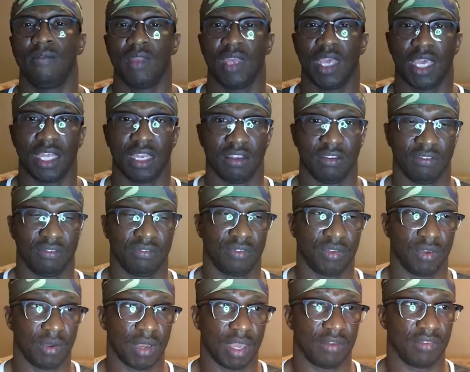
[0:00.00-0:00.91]
and if
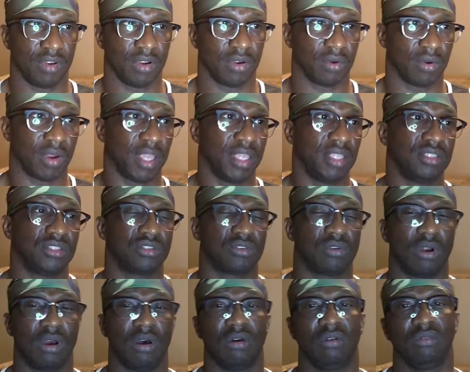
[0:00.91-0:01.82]
you have a great,
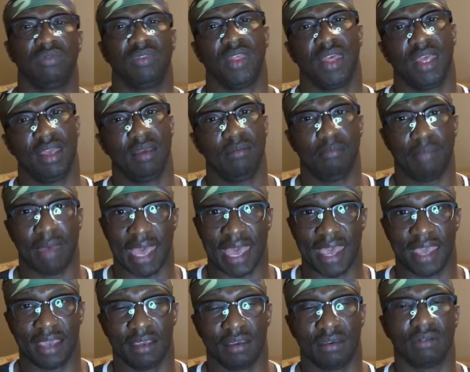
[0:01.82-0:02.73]
strong, thick
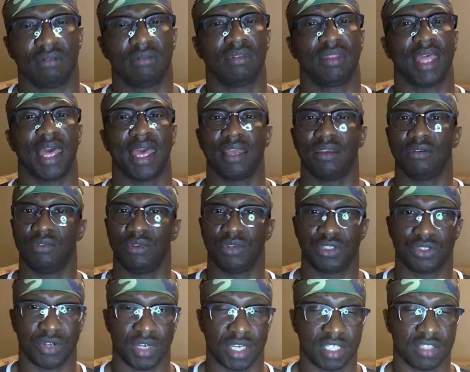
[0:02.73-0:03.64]
back, that will
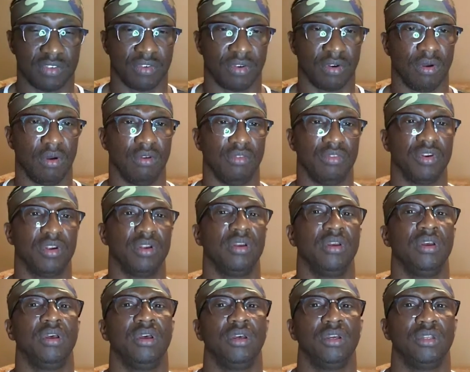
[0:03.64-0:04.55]
transfer over
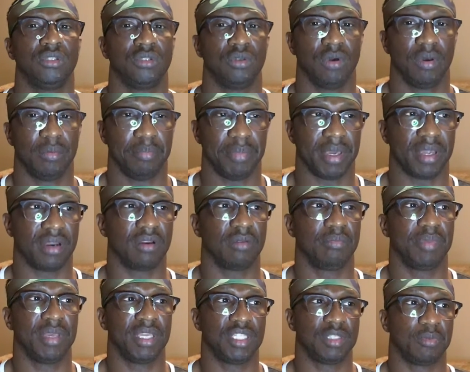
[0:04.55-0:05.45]
to a better
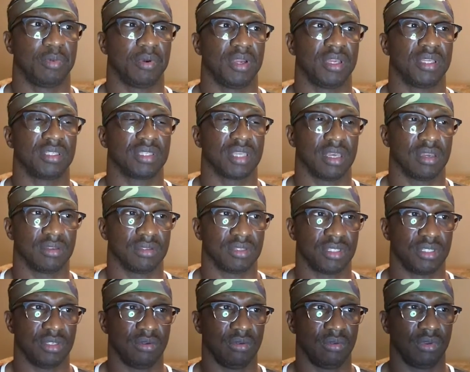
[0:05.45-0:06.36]
bench press, because
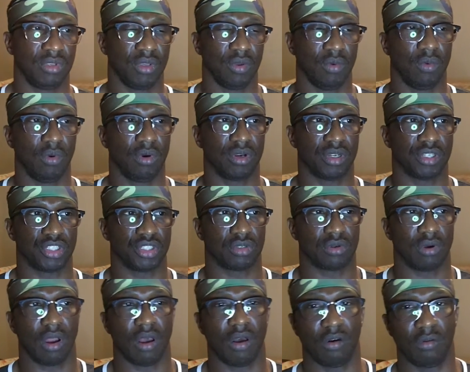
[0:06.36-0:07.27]
you want a
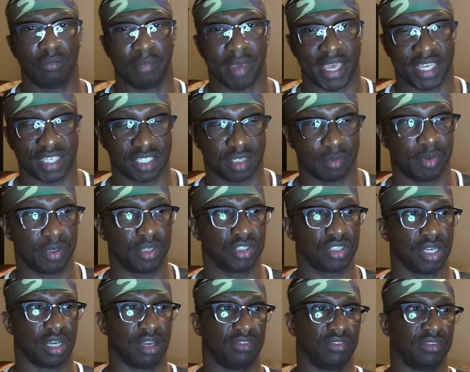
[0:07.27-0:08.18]
strong base to push
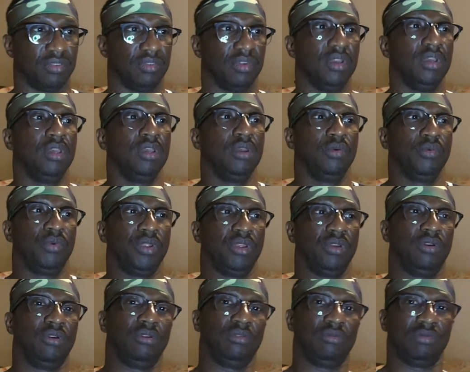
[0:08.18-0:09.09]
off of. When
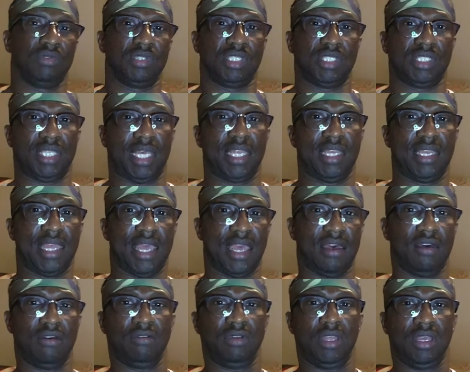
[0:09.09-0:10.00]
you're set
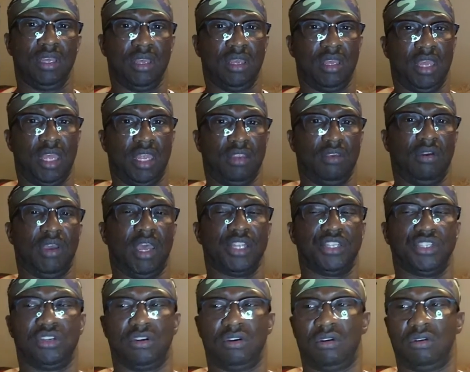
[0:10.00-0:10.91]
down and you
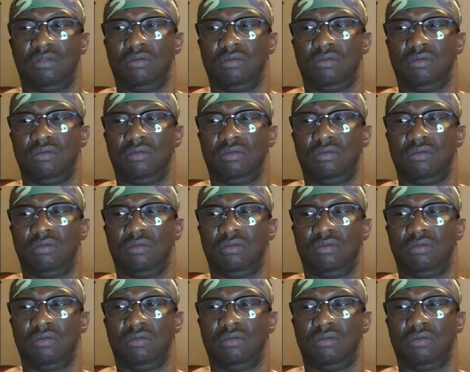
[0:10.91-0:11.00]
got your